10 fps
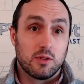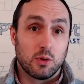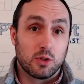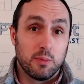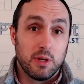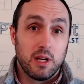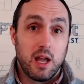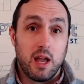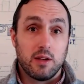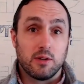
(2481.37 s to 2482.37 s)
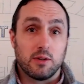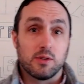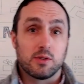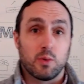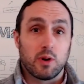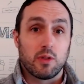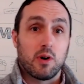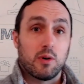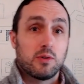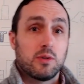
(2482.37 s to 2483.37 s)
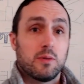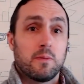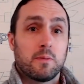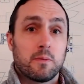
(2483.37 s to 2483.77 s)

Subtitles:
social media handles. What are those?